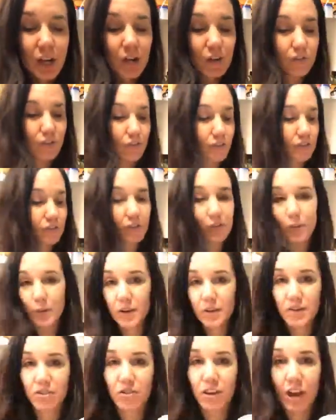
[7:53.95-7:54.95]
So this is one
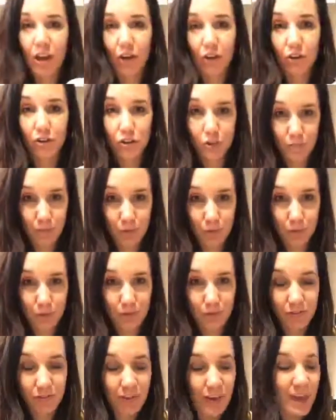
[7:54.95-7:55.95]
of the Shakeology
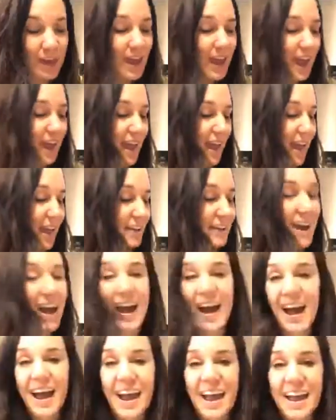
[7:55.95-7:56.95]
Boosts, and
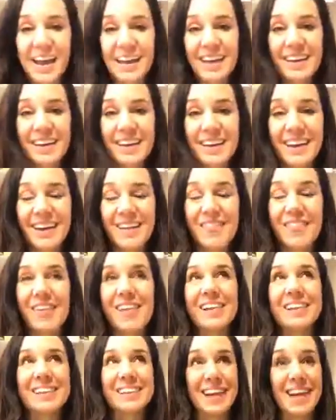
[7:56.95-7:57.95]
I have
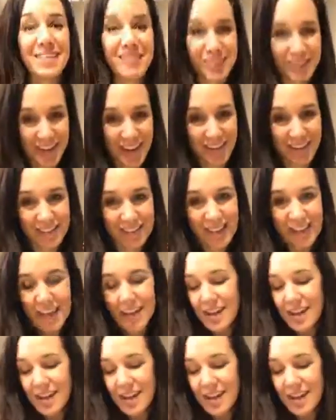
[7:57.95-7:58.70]
loved this.